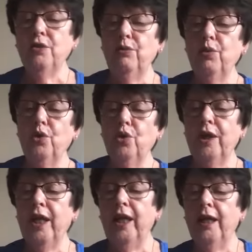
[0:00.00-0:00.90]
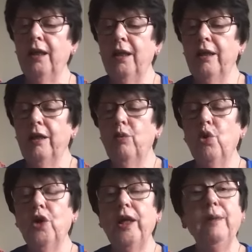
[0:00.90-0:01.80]
of walking
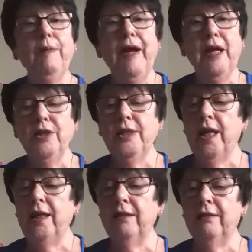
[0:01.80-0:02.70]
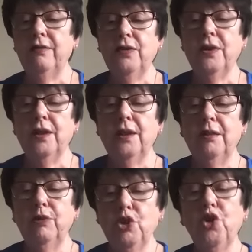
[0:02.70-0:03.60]
walking by ourselves,
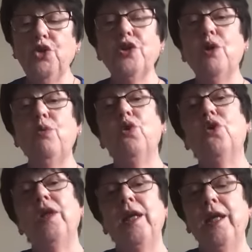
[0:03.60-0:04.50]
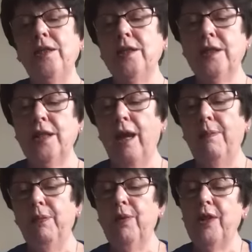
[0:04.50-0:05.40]
but also walking in step
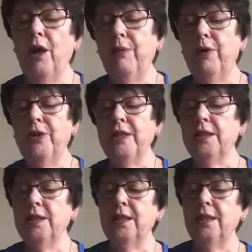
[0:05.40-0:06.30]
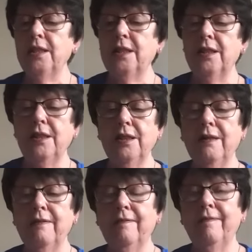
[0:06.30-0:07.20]
with our brothers and sisters.
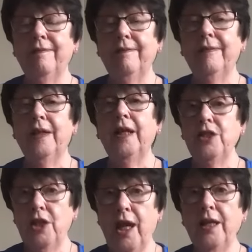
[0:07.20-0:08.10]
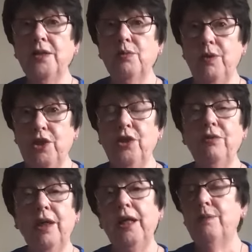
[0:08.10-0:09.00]
And yes, we do
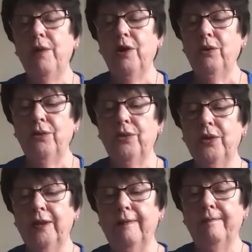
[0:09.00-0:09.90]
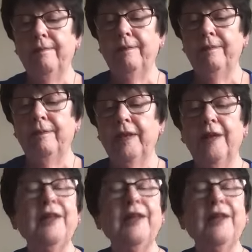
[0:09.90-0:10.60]
need both. And